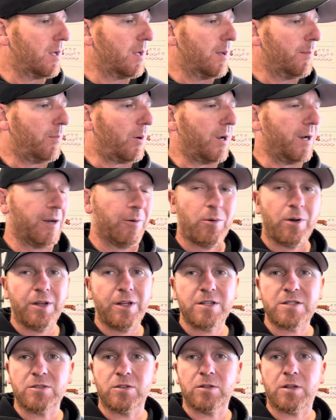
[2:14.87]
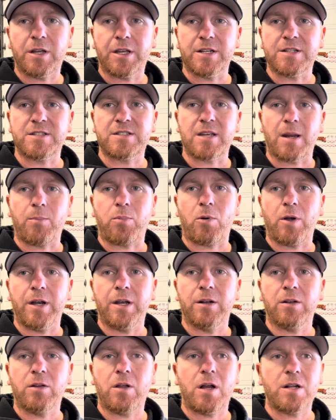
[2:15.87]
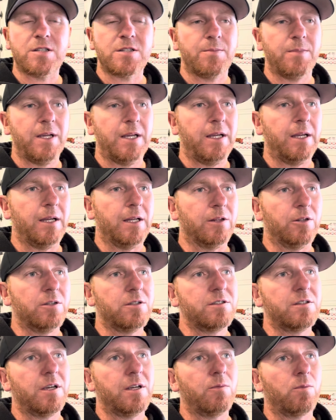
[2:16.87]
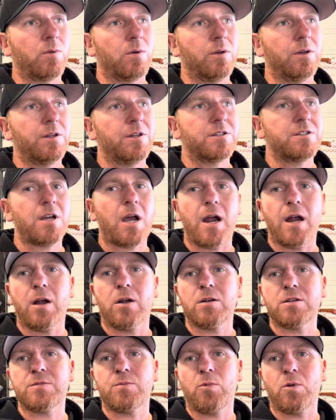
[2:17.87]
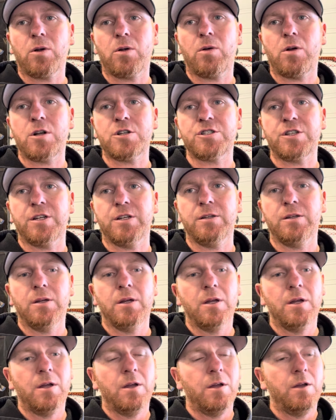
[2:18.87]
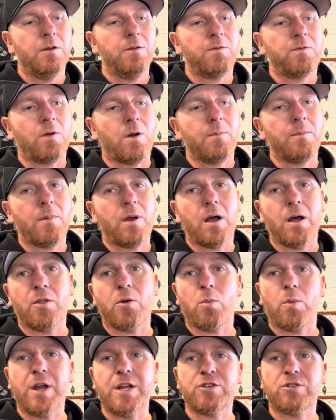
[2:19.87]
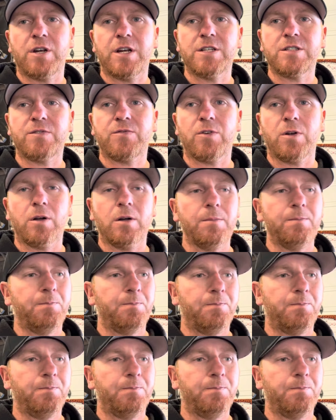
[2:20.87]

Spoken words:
But it really doesn't look like it's separating a lot to me. It looks like really the tire is more crushing from the weight transfer.